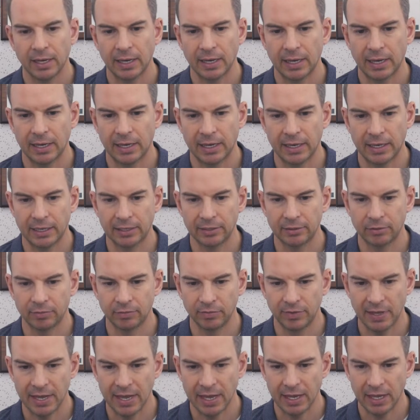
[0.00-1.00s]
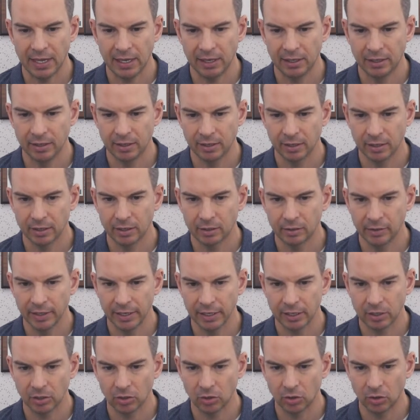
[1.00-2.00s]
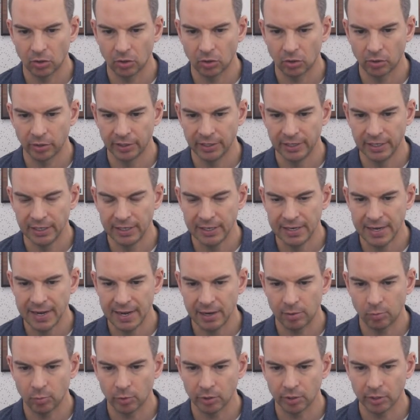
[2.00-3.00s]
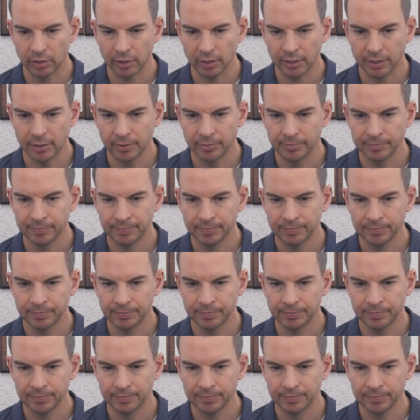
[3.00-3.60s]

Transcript: And then click on Network